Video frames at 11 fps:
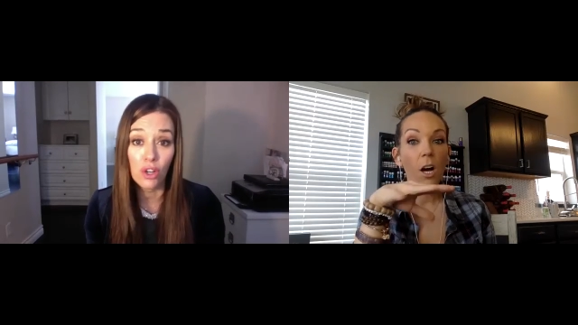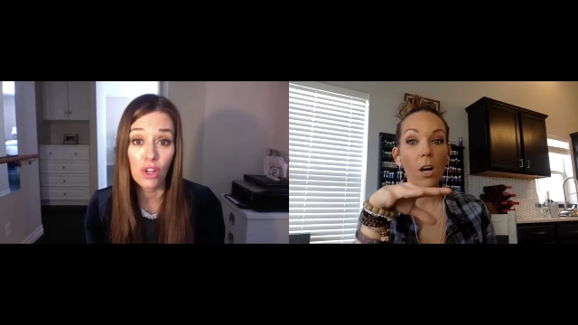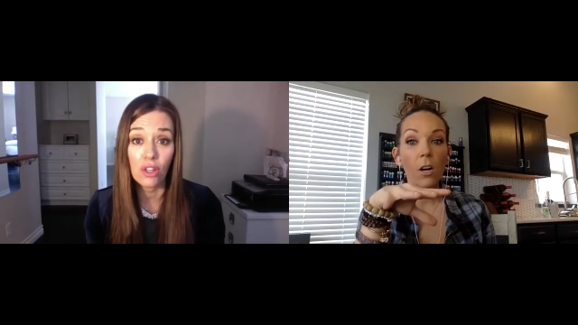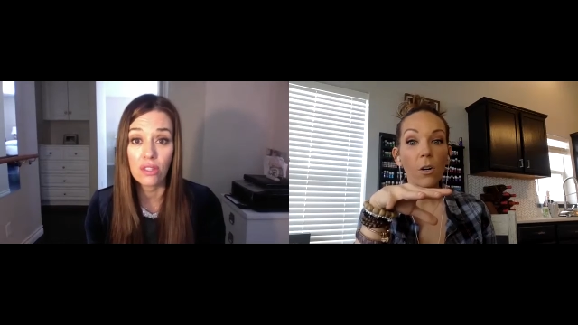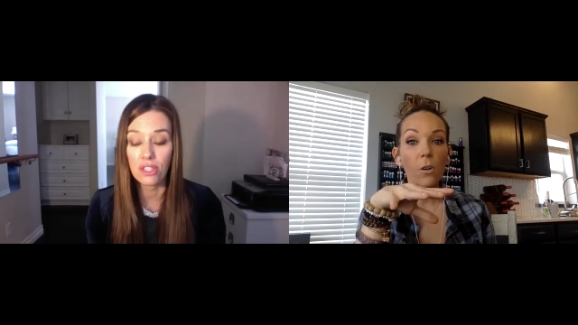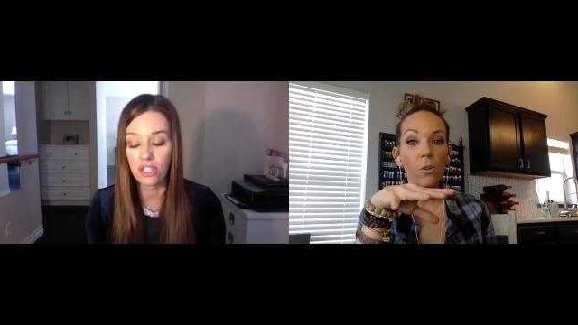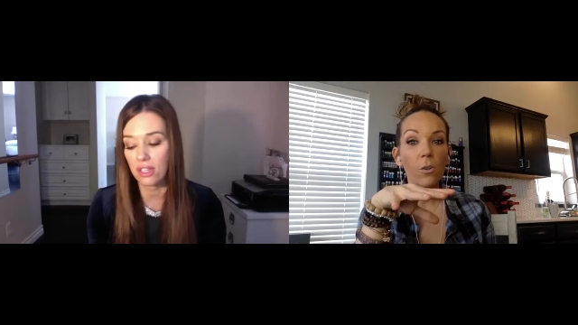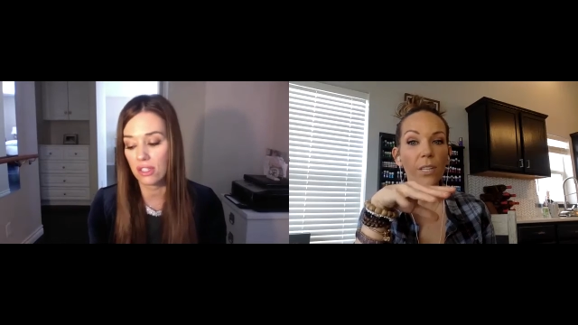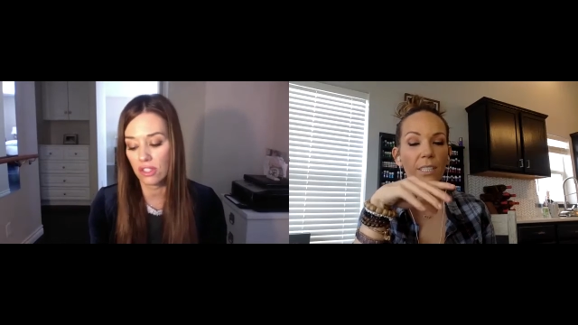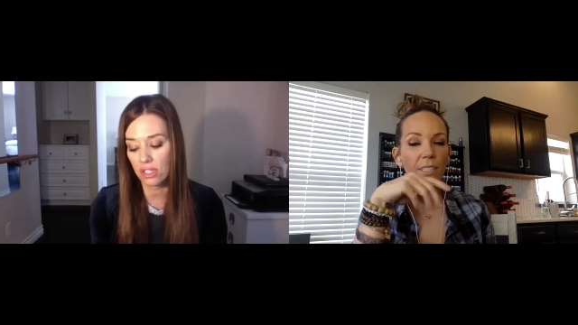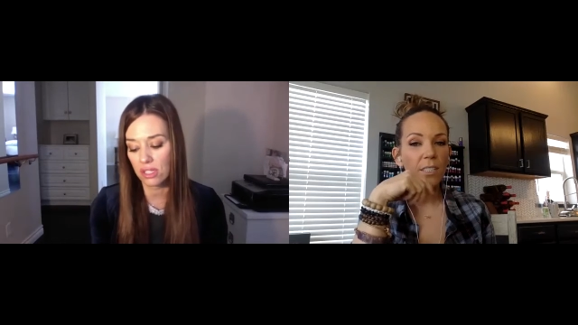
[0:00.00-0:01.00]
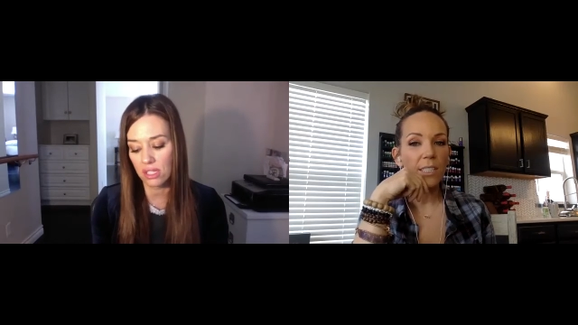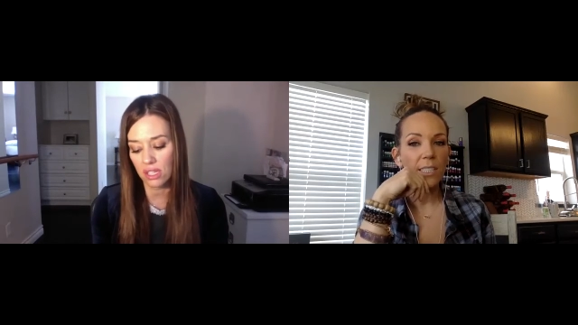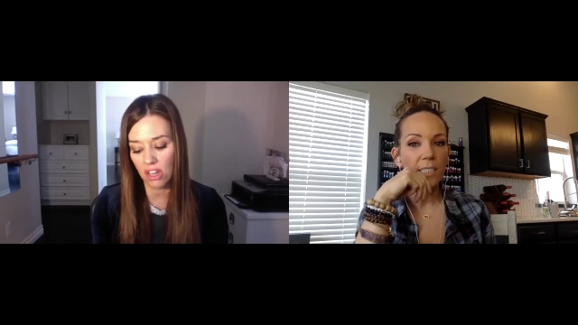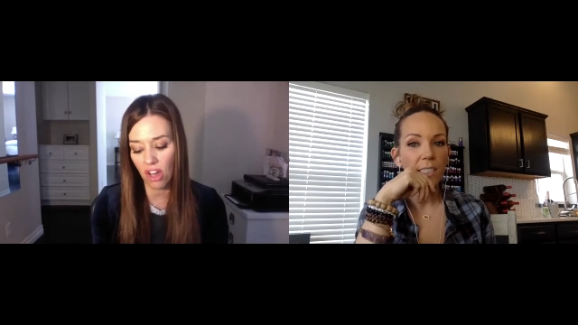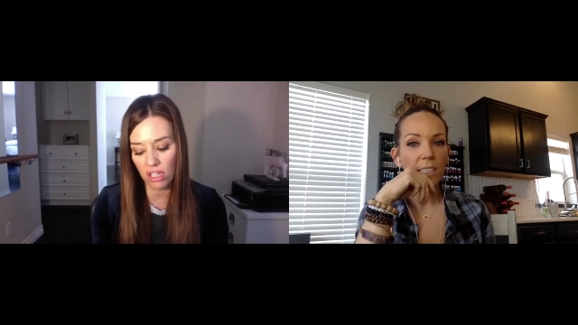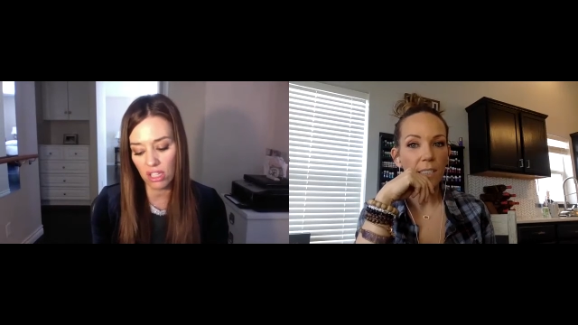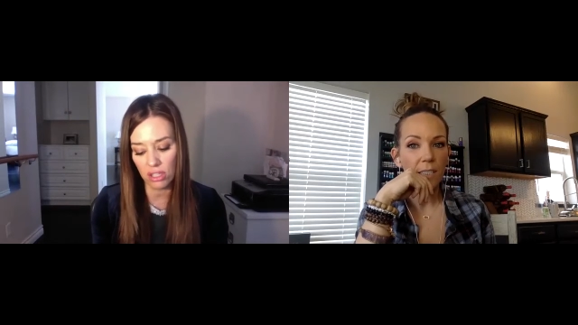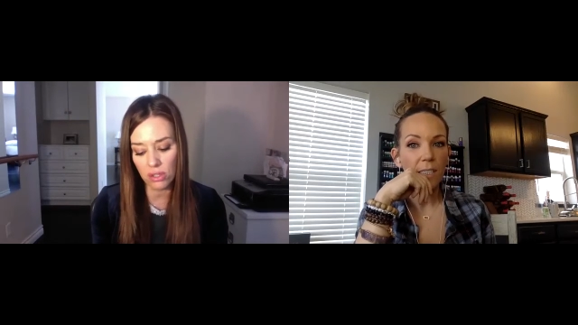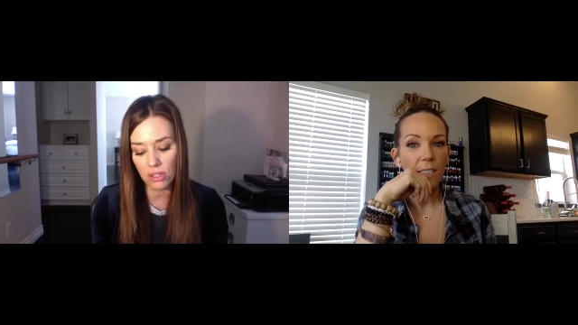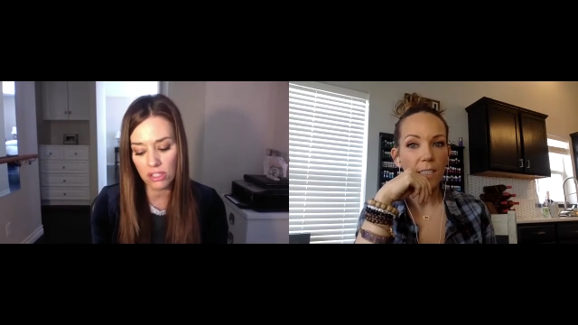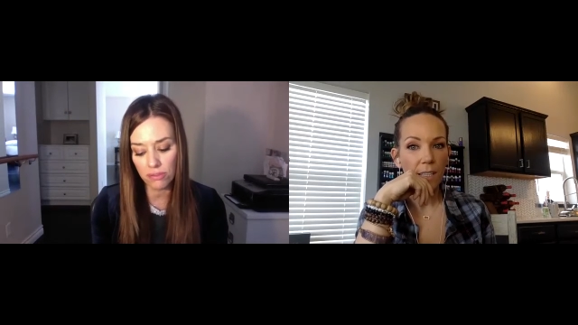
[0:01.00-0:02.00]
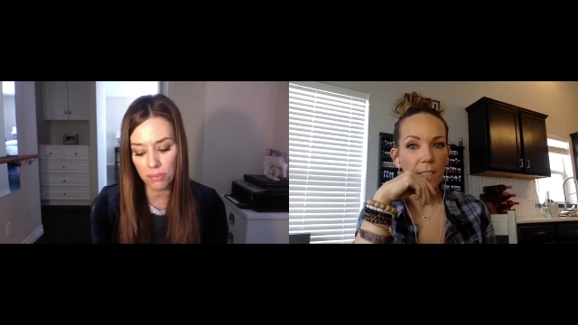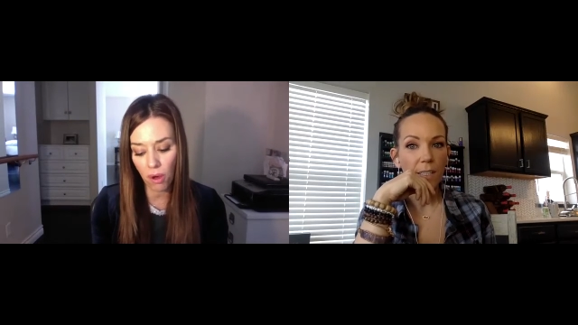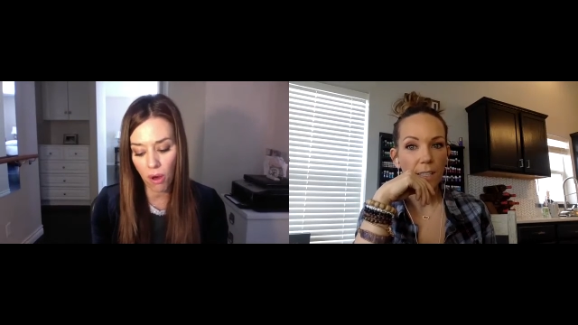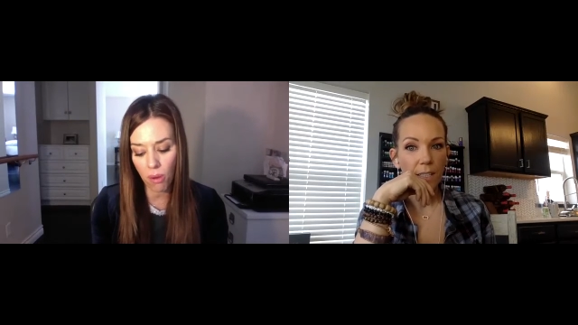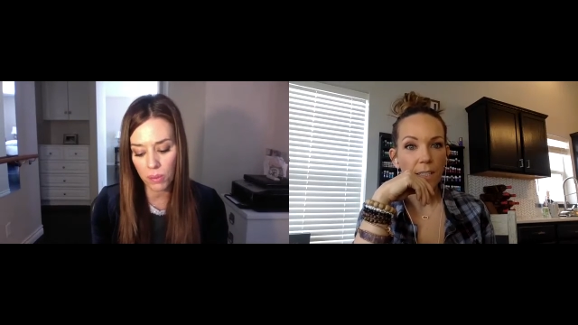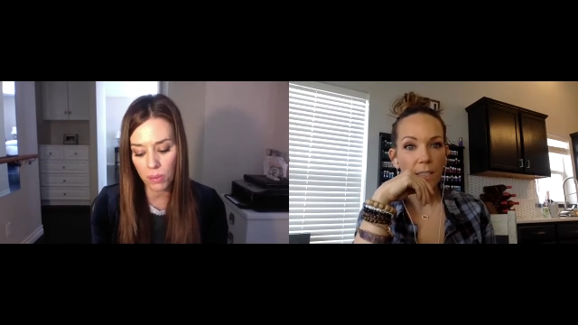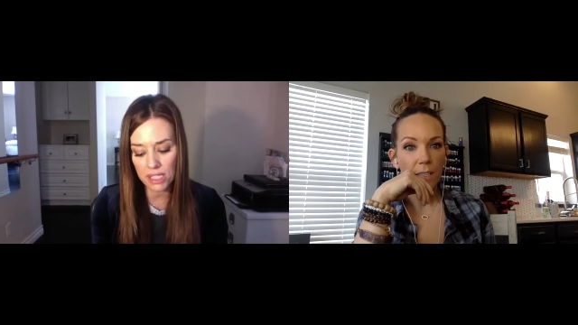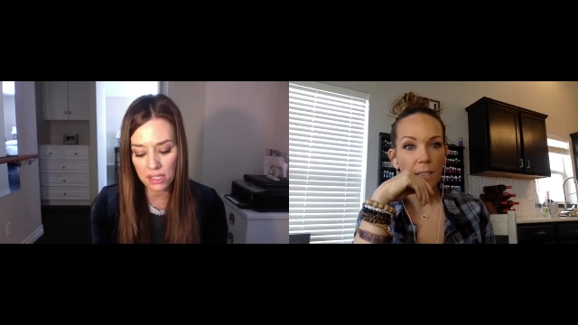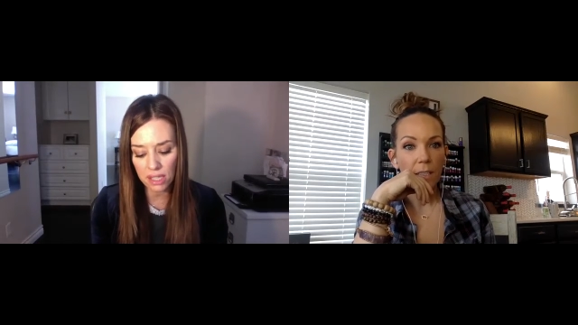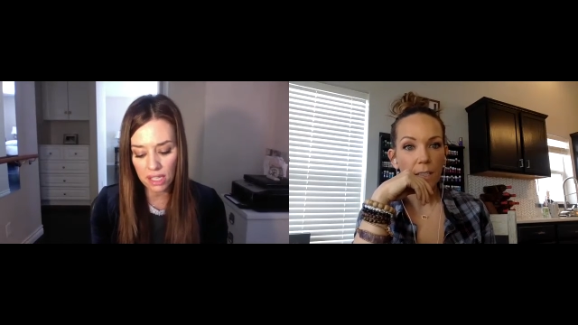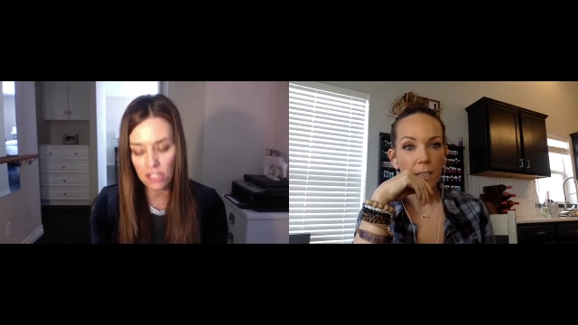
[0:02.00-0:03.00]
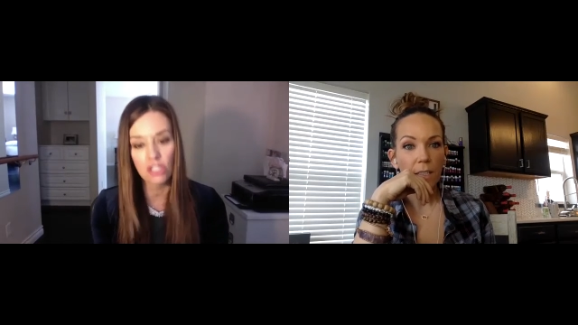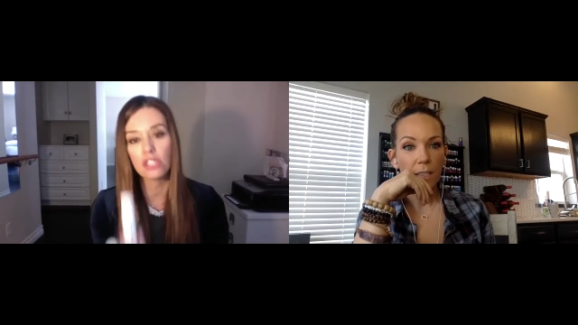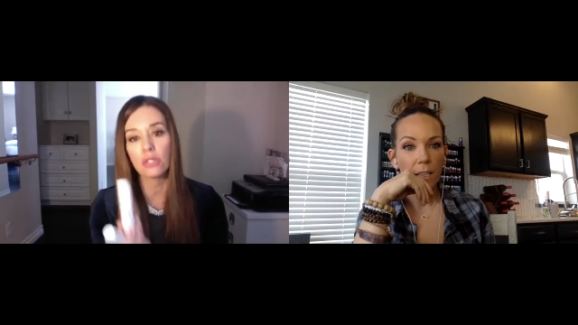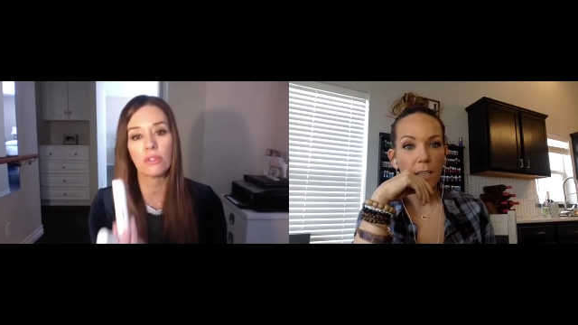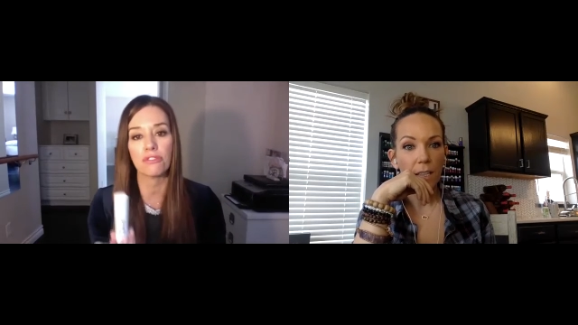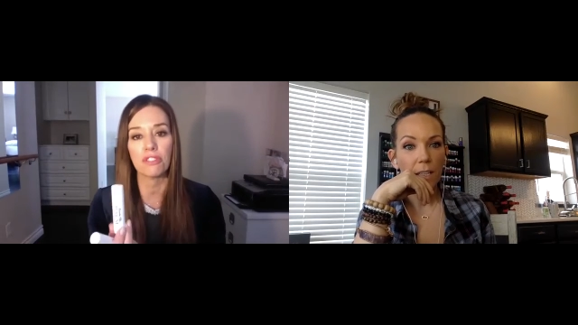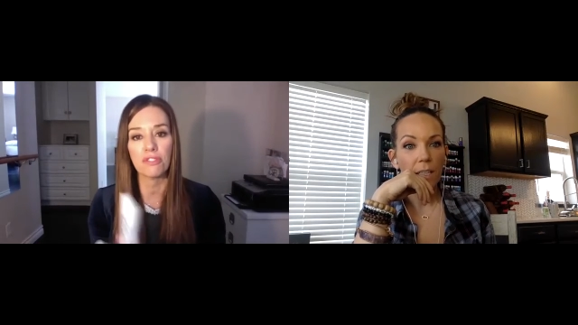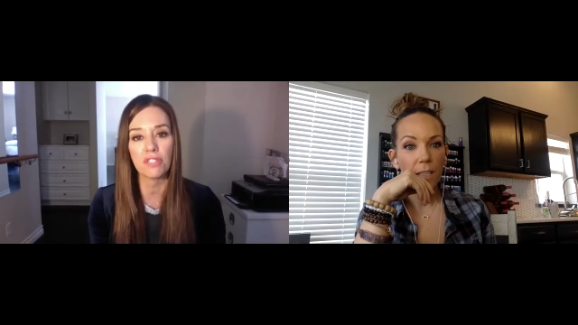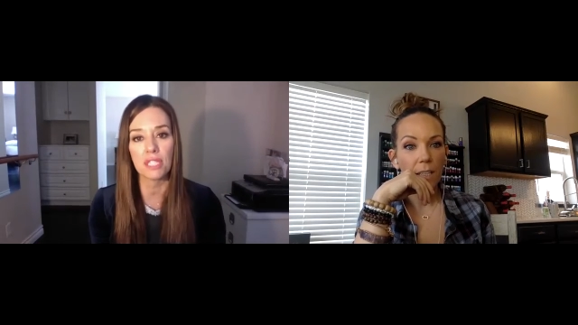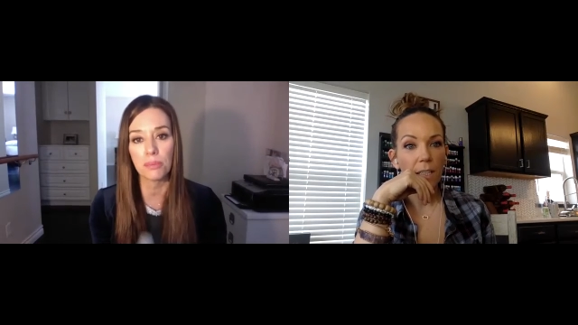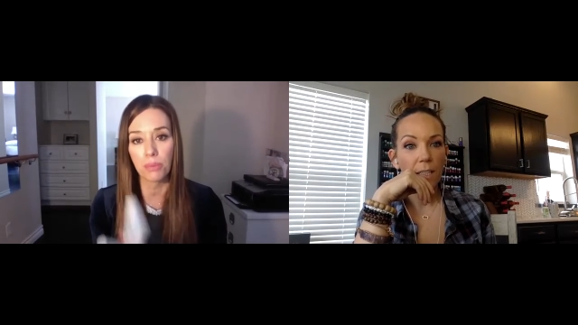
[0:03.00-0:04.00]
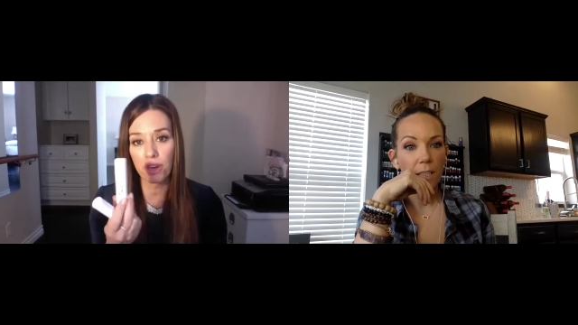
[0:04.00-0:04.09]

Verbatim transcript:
Speaker 1: Oh, or just an all-inclusive balm. We decided to do a